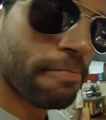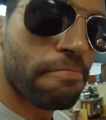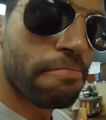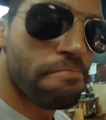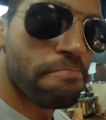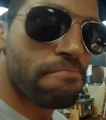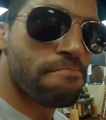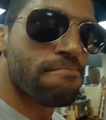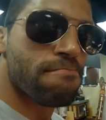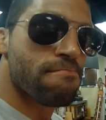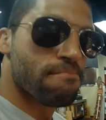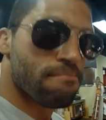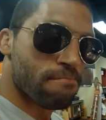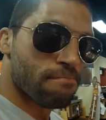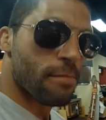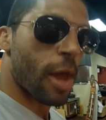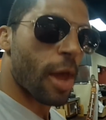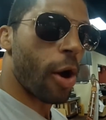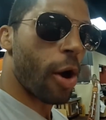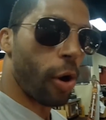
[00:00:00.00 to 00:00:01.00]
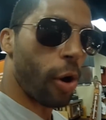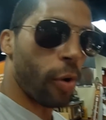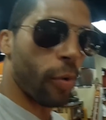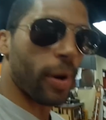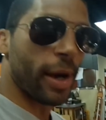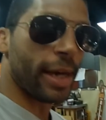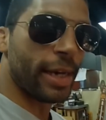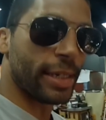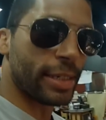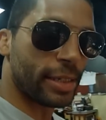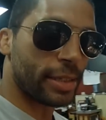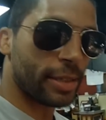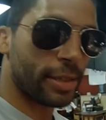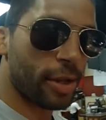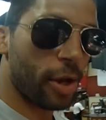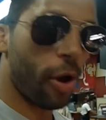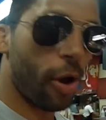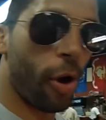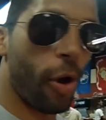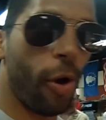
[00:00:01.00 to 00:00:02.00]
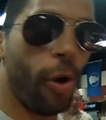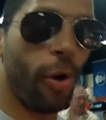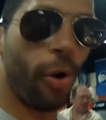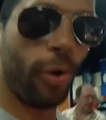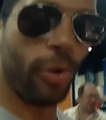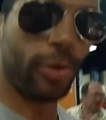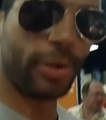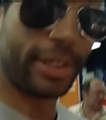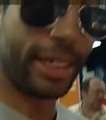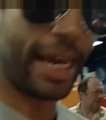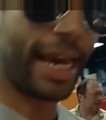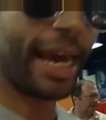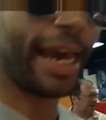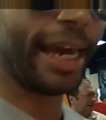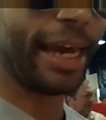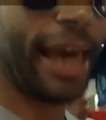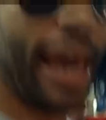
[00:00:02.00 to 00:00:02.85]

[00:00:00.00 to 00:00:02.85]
say, Every, always. Every plate. All day.